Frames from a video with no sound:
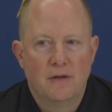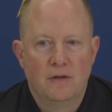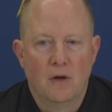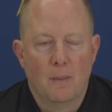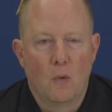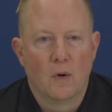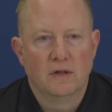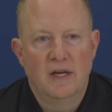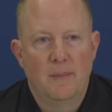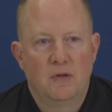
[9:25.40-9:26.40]
the more
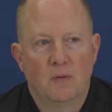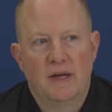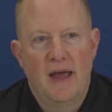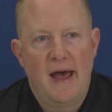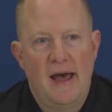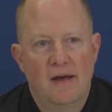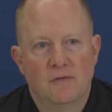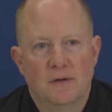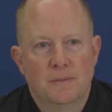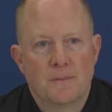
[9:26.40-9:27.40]
depth we
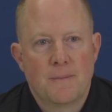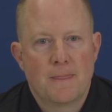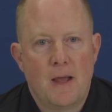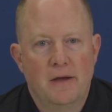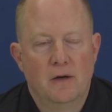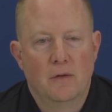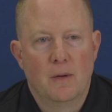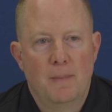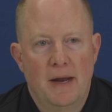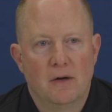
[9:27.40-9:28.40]
have, you know, the
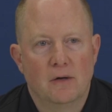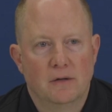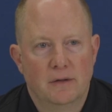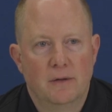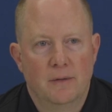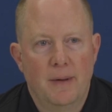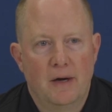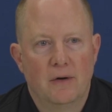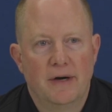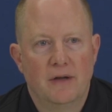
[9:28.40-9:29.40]
better the
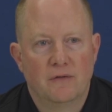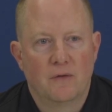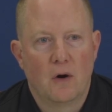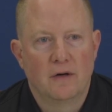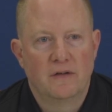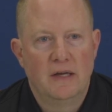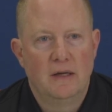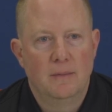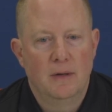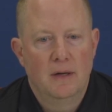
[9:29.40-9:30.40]
better it is for our
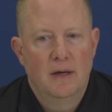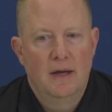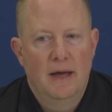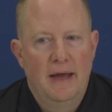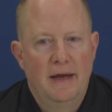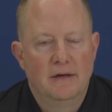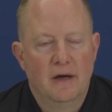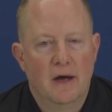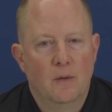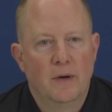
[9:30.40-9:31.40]
team. And
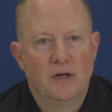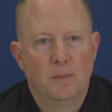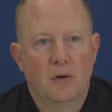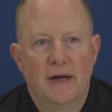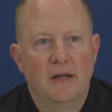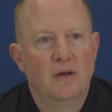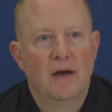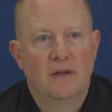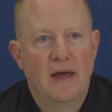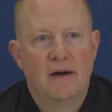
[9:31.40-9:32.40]
uh, when you play in
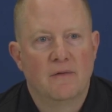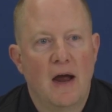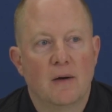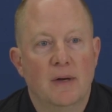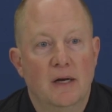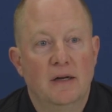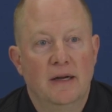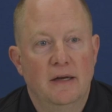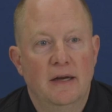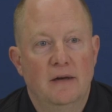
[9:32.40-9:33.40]
the, that environment, it,
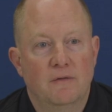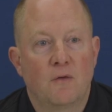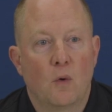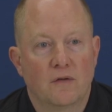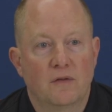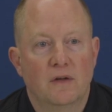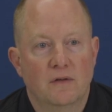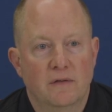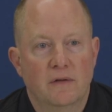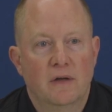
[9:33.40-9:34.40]
it, it
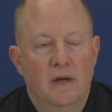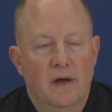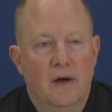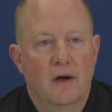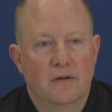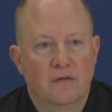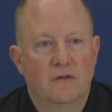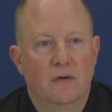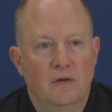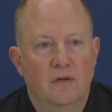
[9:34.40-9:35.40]
forces us
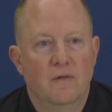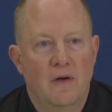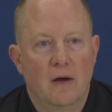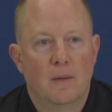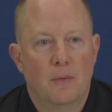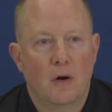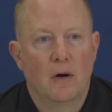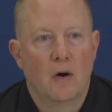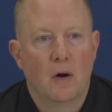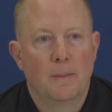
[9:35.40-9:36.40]
to develop
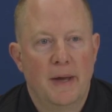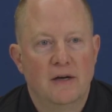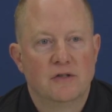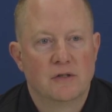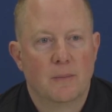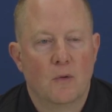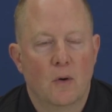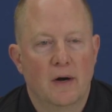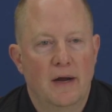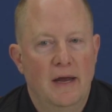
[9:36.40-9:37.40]
our, our bench some
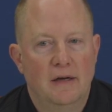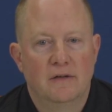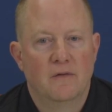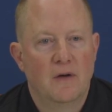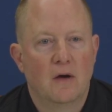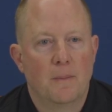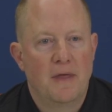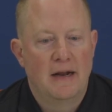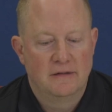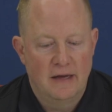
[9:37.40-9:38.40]
more and develop
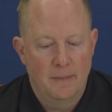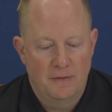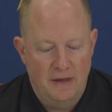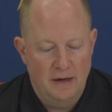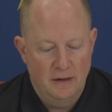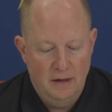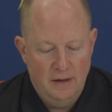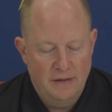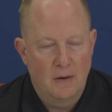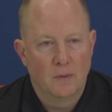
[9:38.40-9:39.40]
that depth that,
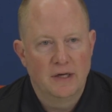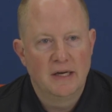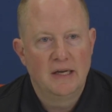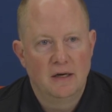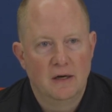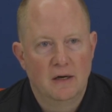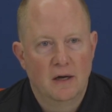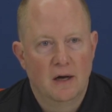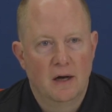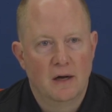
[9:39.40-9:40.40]
that we need
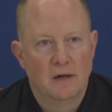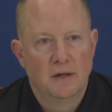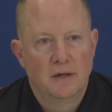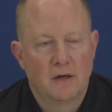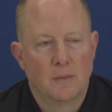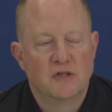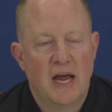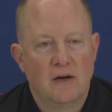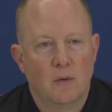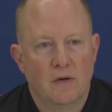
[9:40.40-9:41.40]
uh, come
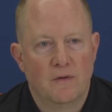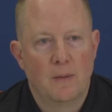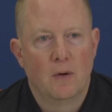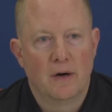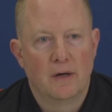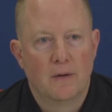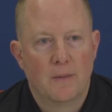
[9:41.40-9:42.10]
January, February.